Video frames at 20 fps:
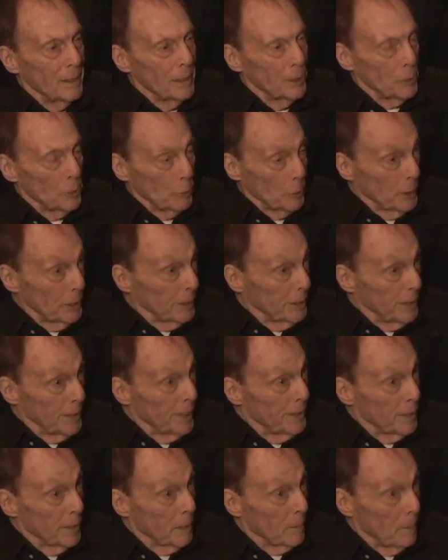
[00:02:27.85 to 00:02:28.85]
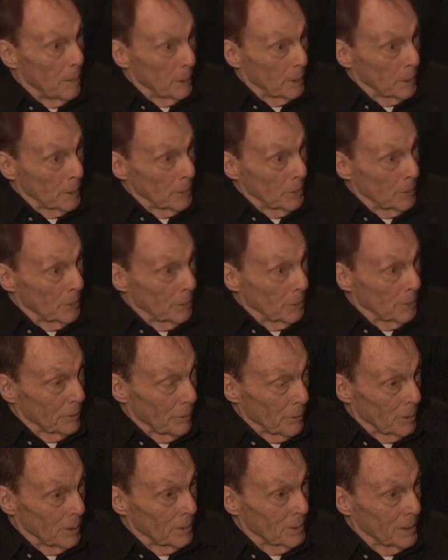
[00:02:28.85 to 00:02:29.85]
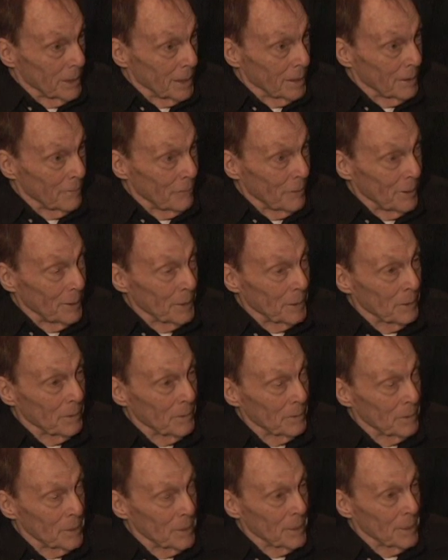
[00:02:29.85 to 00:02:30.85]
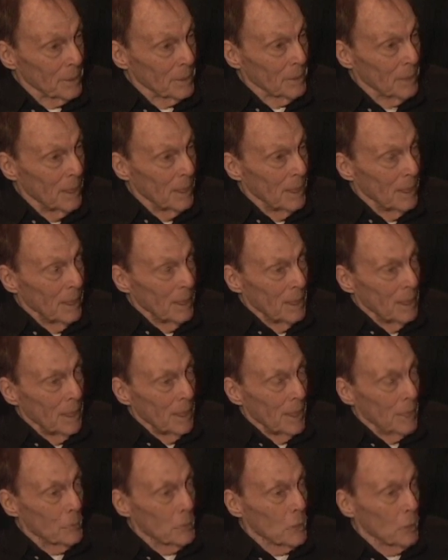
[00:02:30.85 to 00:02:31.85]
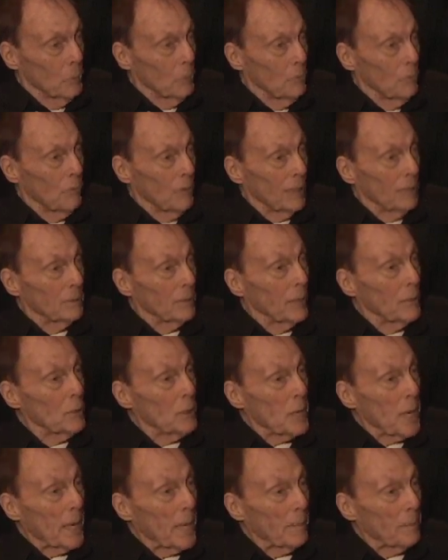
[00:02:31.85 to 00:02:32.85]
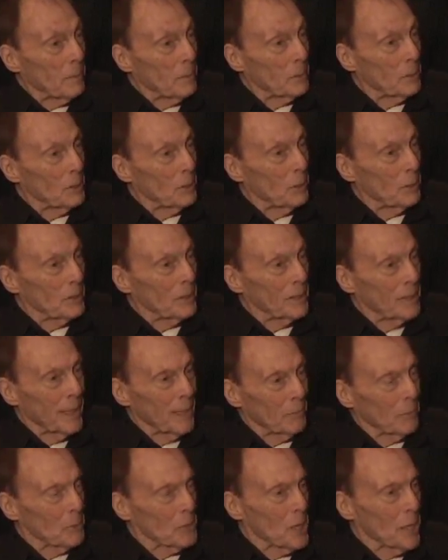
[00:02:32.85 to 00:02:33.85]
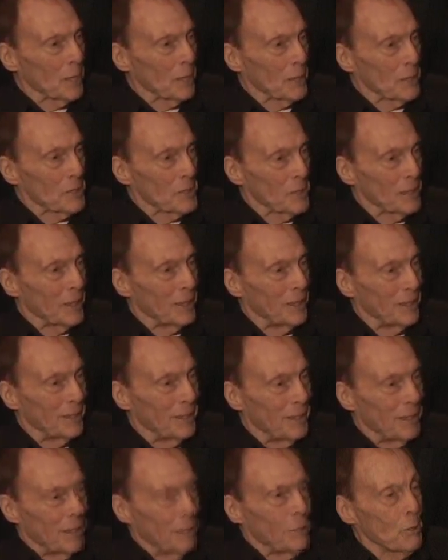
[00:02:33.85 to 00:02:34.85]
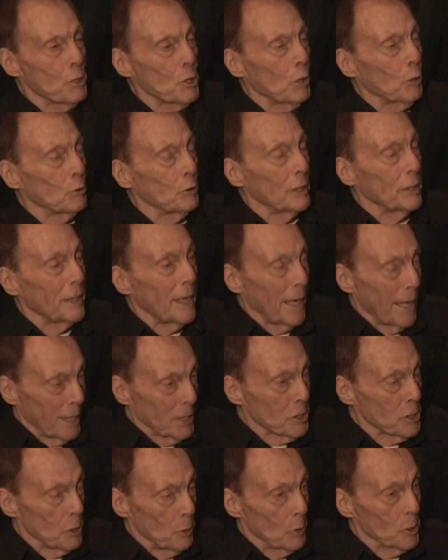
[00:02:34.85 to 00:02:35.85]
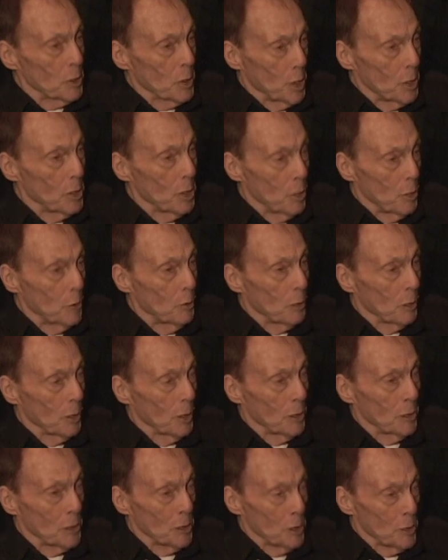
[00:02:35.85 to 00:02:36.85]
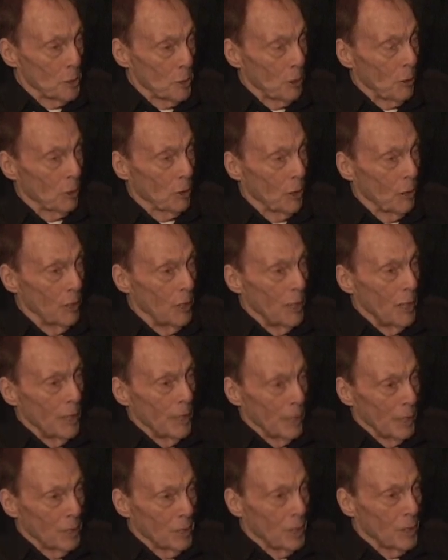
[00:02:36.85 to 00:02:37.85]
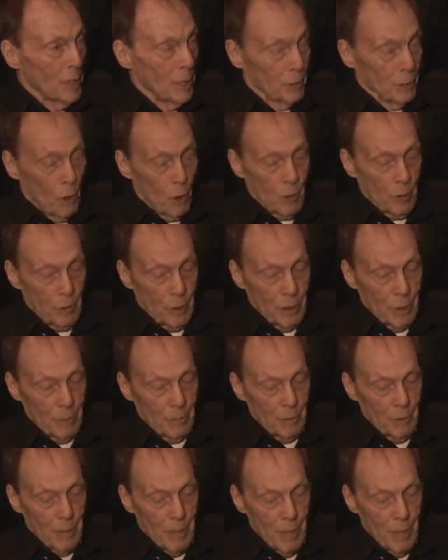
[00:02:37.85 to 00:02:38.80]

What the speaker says: You really needed a billionth to going to get a meaningful result. And so we found nothing happened to it, and that was heresy. We showed that the action was in the nucleus. These are all, the